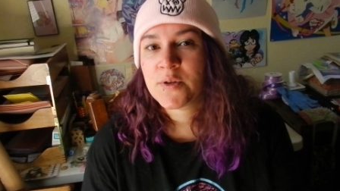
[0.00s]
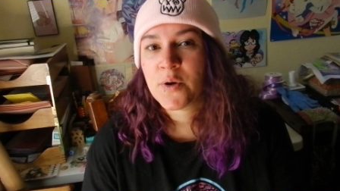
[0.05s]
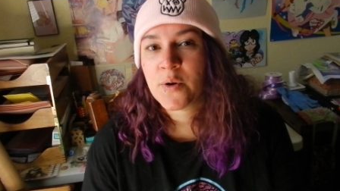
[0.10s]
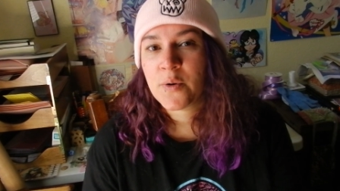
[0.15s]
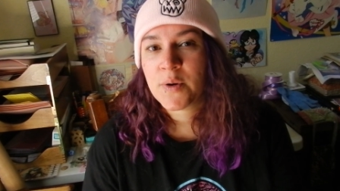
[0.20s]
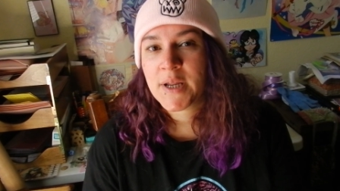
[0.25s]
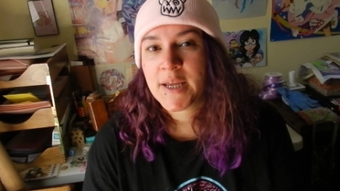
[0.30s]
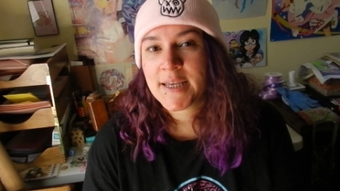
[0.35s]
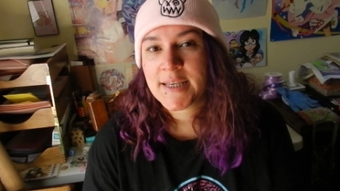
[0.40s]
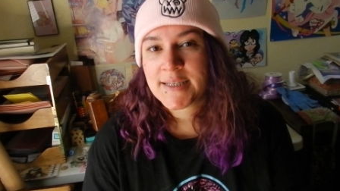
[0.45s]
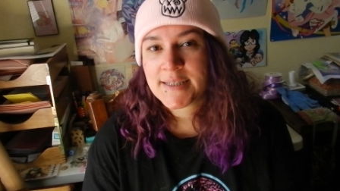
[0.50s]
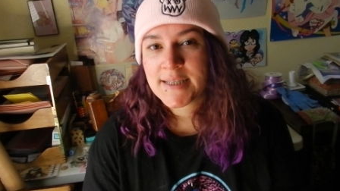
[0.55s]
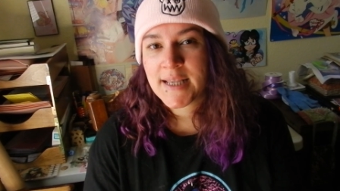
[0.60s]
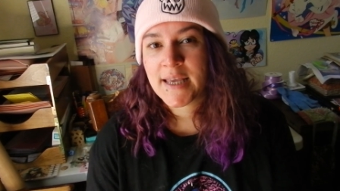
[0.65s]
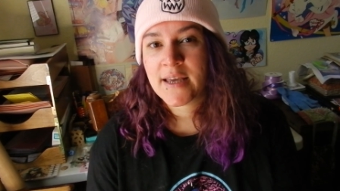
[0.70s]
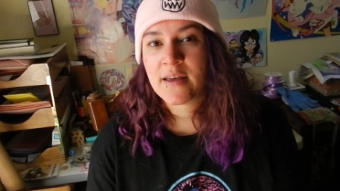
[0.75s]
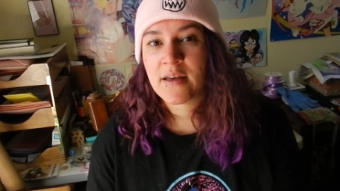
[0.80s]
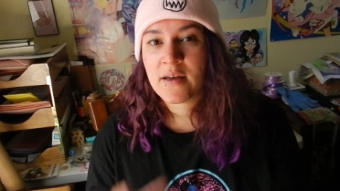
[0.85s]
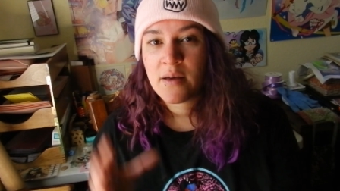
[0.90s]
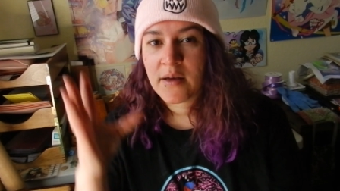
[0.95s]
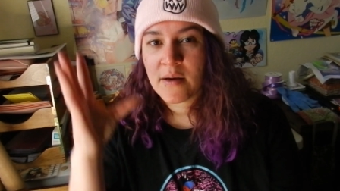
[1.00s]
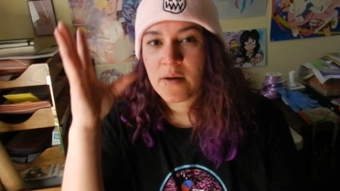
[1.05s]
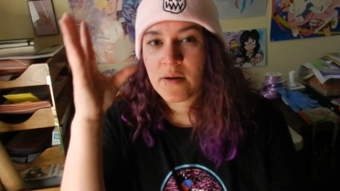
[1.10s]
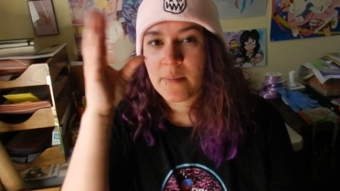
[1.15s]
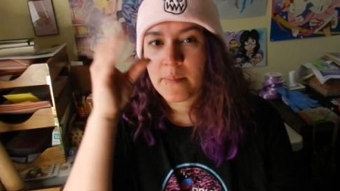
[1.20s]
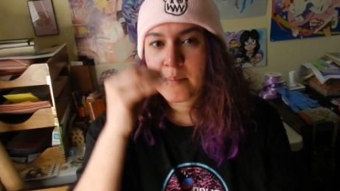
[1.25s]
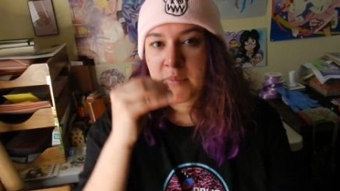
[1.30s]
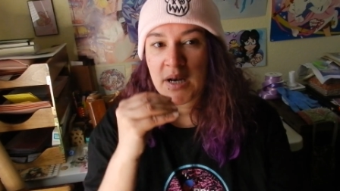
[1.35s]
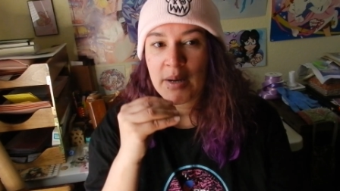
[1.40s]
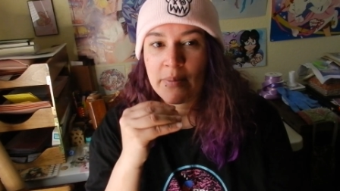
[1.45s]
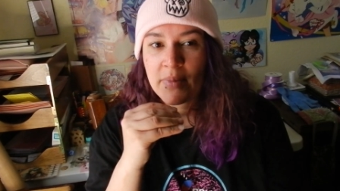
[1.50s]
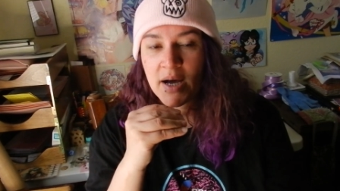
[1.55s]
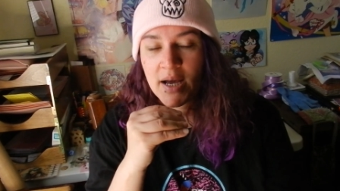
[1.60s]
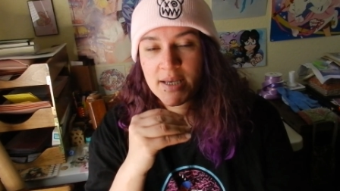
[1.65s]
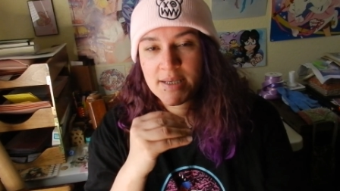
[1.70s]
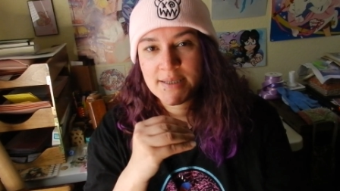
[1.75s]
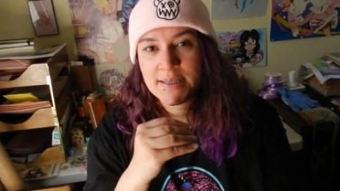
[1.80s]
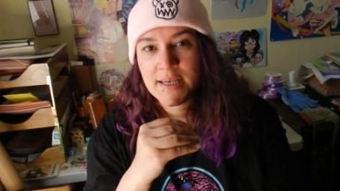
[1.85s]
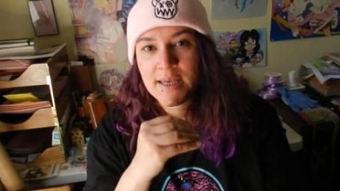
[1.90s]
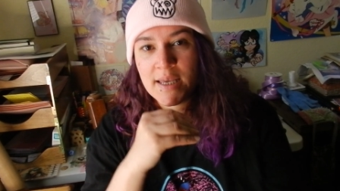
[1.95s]
loan is like
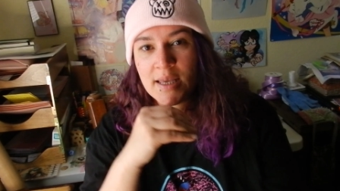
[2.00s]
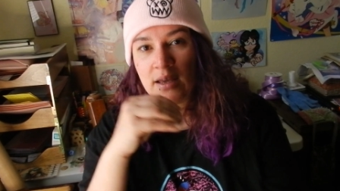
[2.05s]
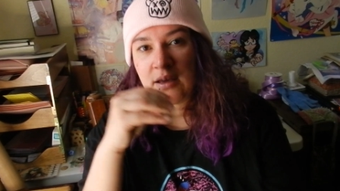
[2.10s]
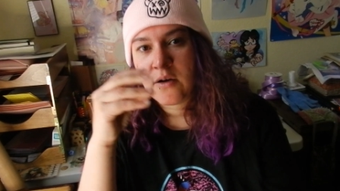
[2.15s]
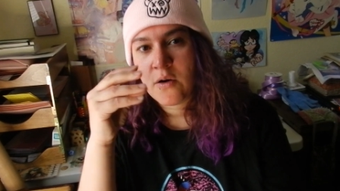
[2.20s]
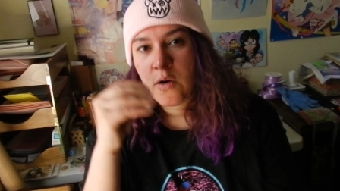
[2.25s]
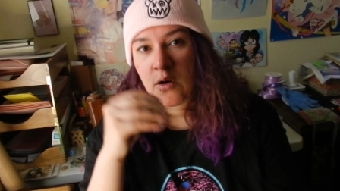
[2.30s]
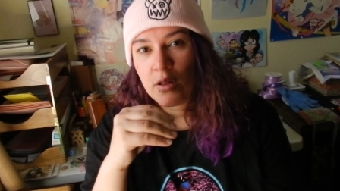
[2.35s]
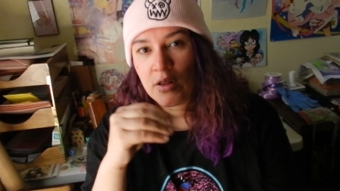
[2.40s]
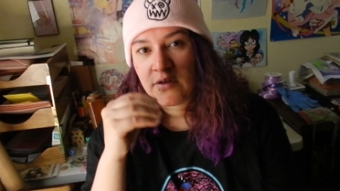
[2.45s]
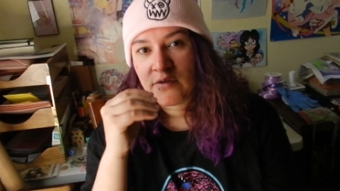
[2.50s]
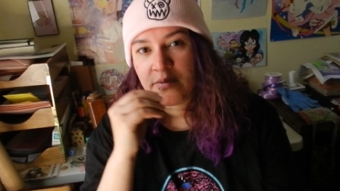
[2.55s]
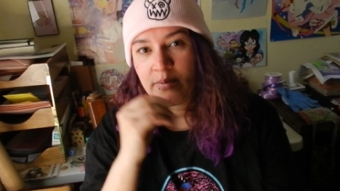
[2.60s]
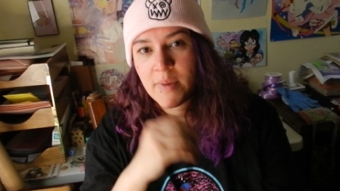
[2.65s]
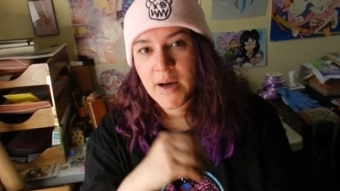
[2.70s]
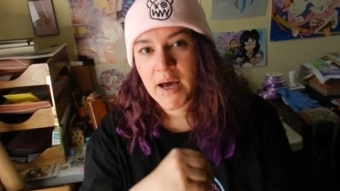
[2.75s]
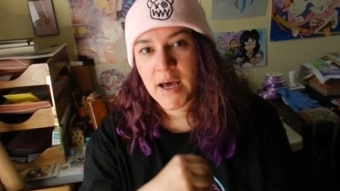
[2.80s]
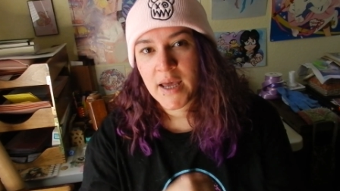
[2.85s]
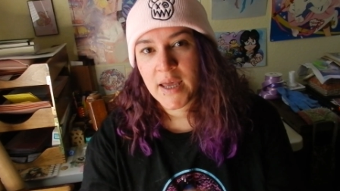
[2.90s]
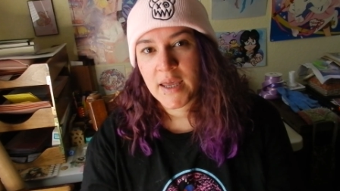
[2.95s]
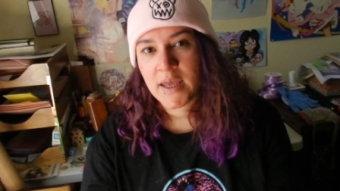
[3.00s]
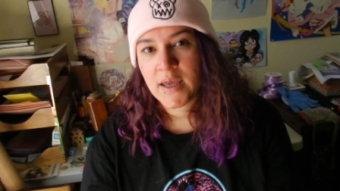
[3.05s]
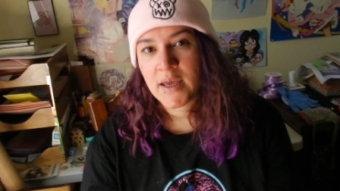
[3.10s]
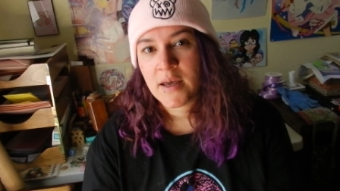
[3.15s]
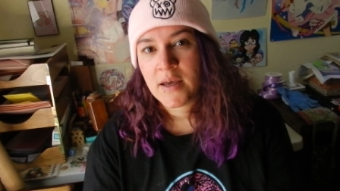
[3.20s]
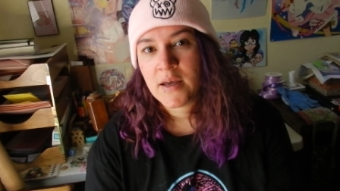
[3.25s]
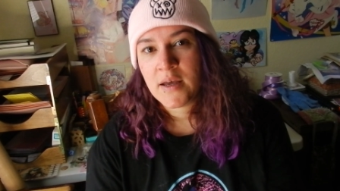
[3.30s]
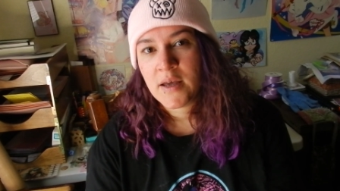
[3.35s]
minimizing all of my